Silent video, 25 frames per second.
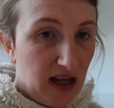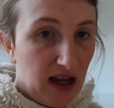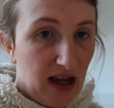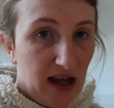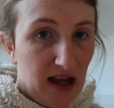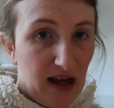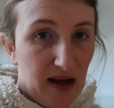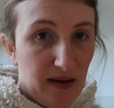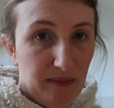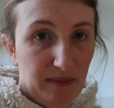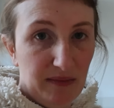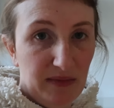
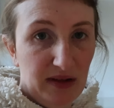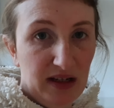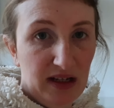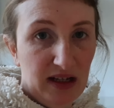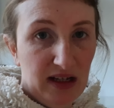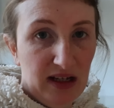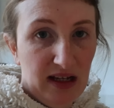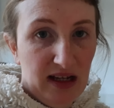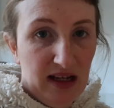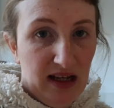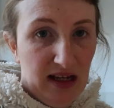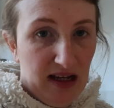When
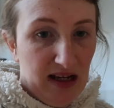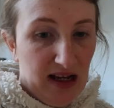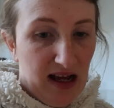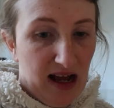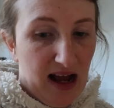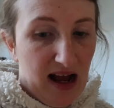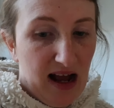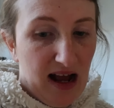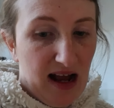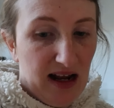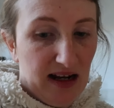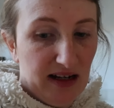
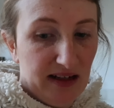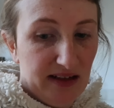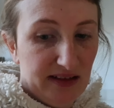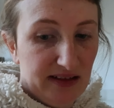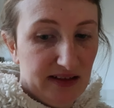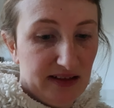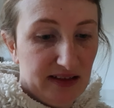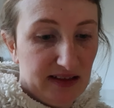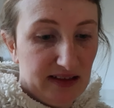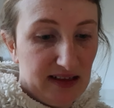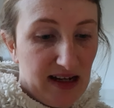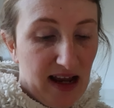
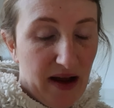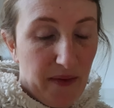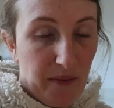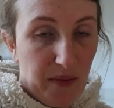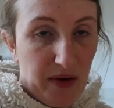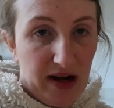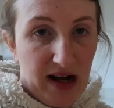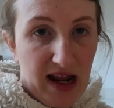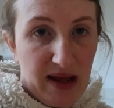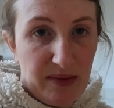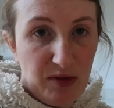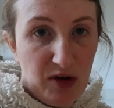I'm
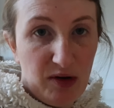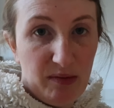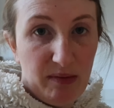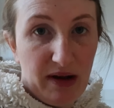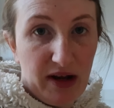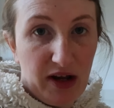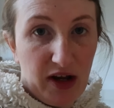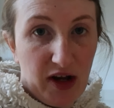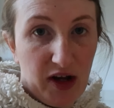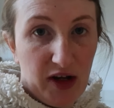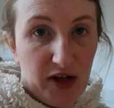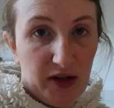on
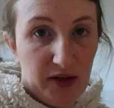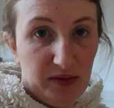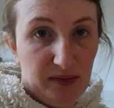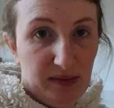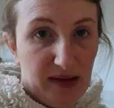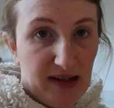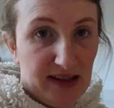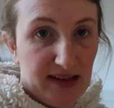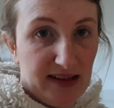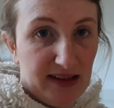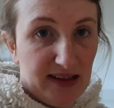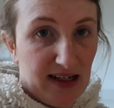my own
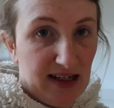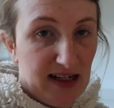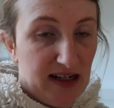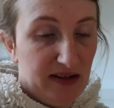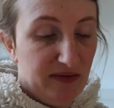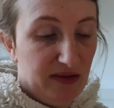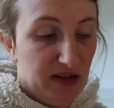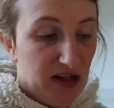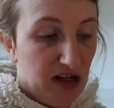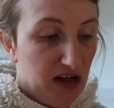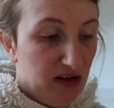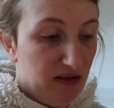with
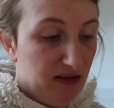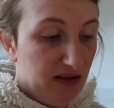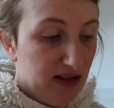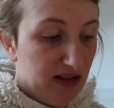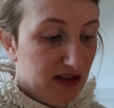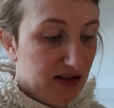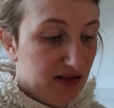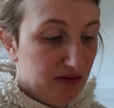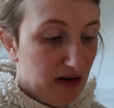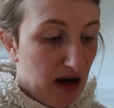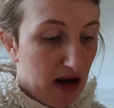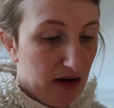Olivia
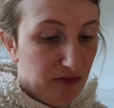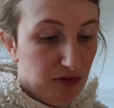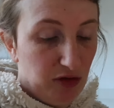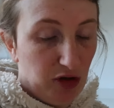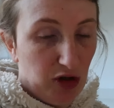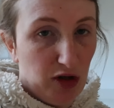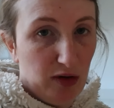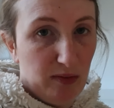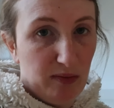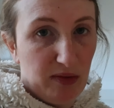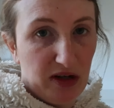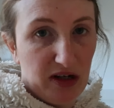and
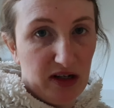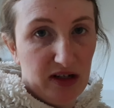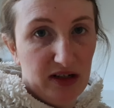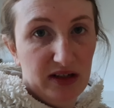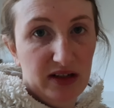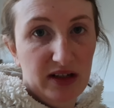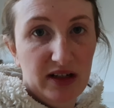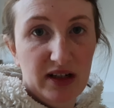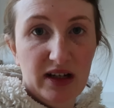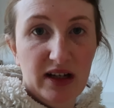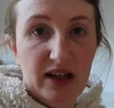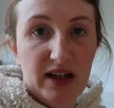
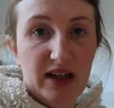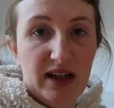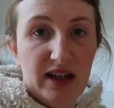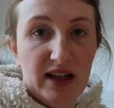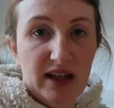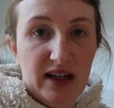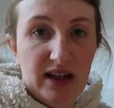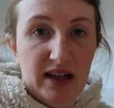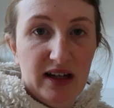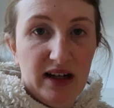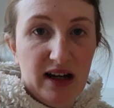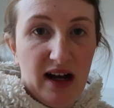Reuben,
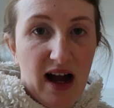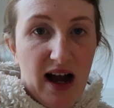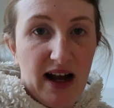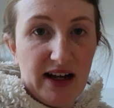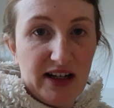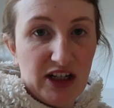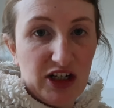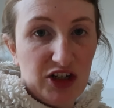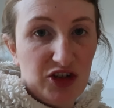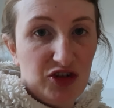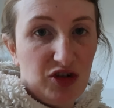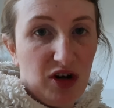I
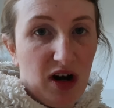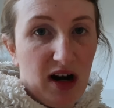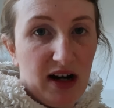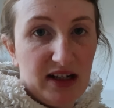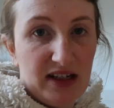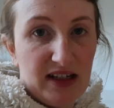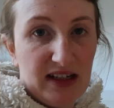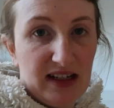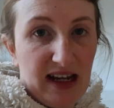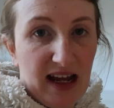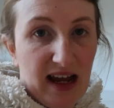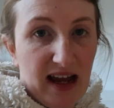just try
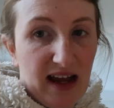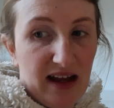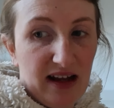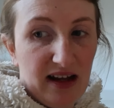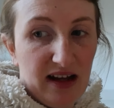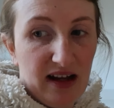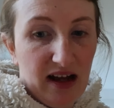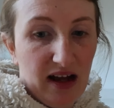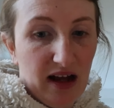to get...